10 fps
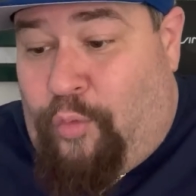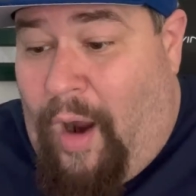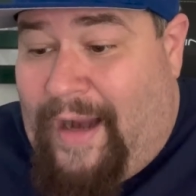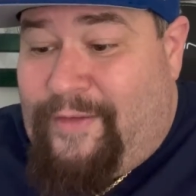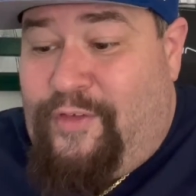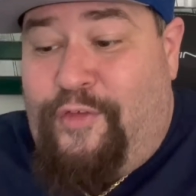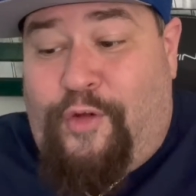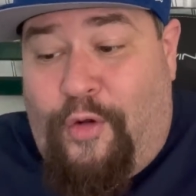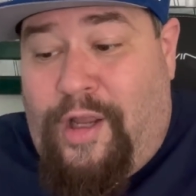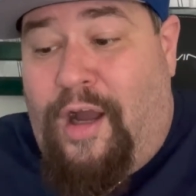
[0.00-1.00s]
Watkins is
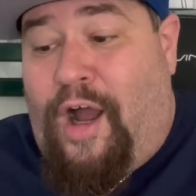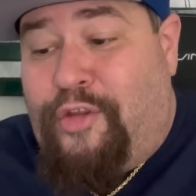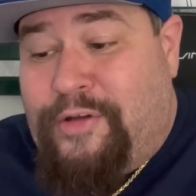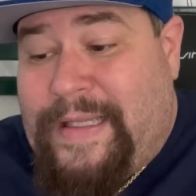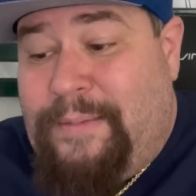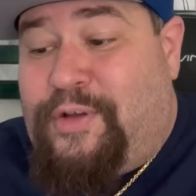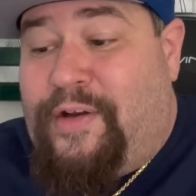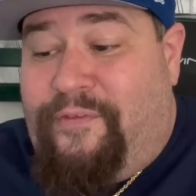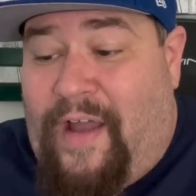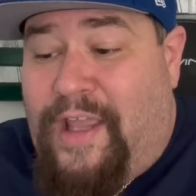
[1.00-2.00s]
so young, other teams
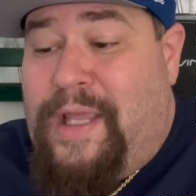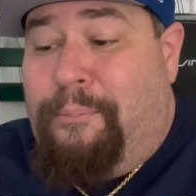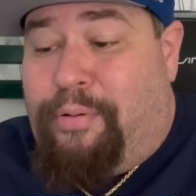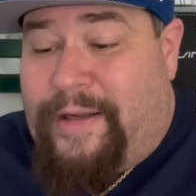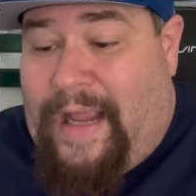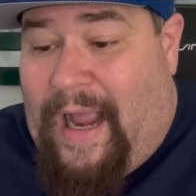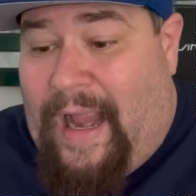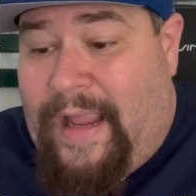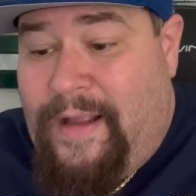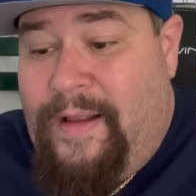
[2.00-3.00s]
could value him pretty
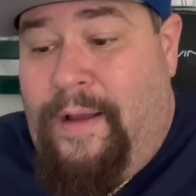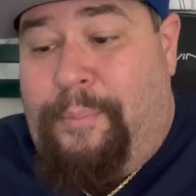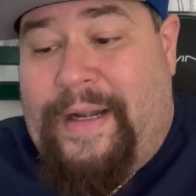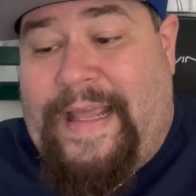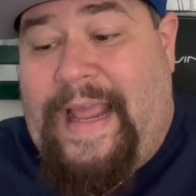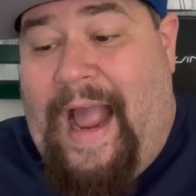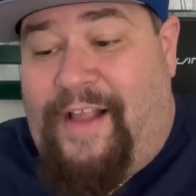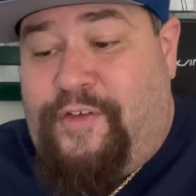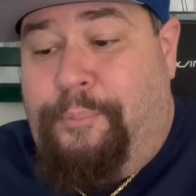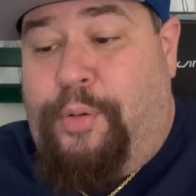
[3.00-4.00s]
high, but he
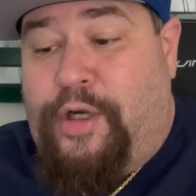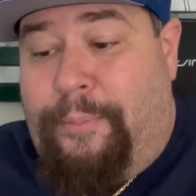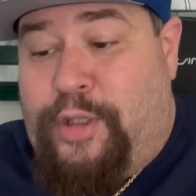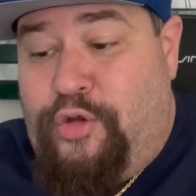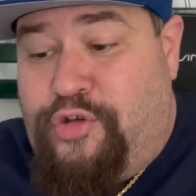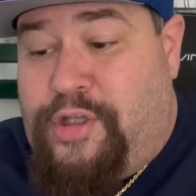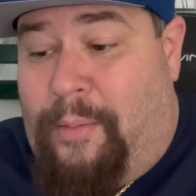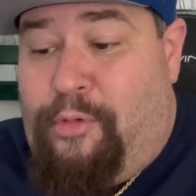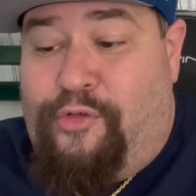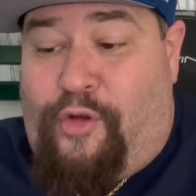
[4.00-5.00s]
hasn't put up huge
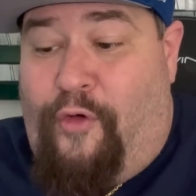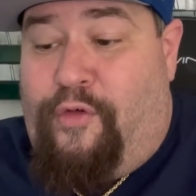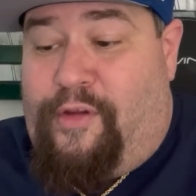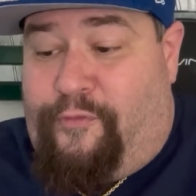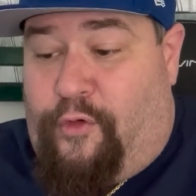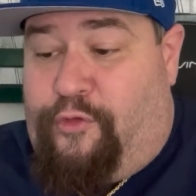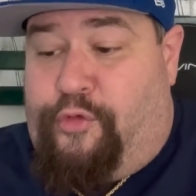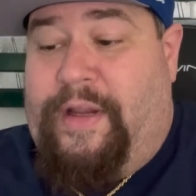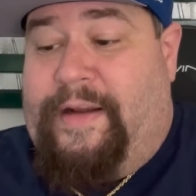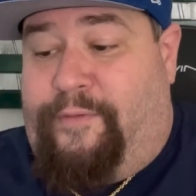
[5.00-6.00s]
numbers over his first
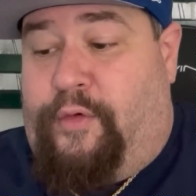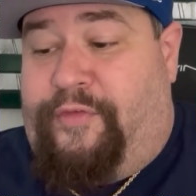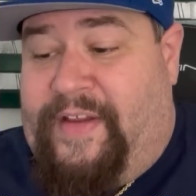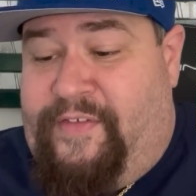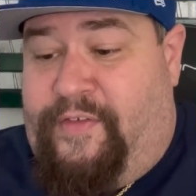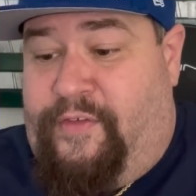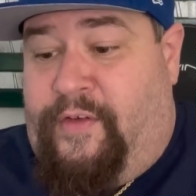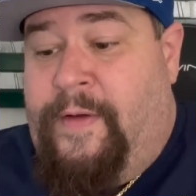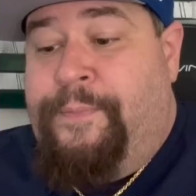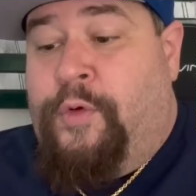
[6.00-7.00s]
three NFL seasons
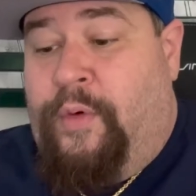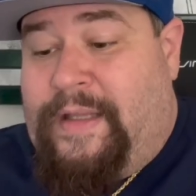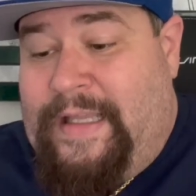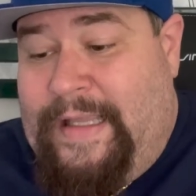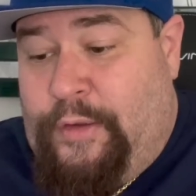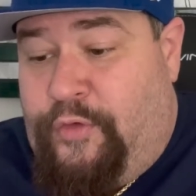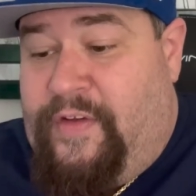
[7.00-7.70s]
with the Eagles.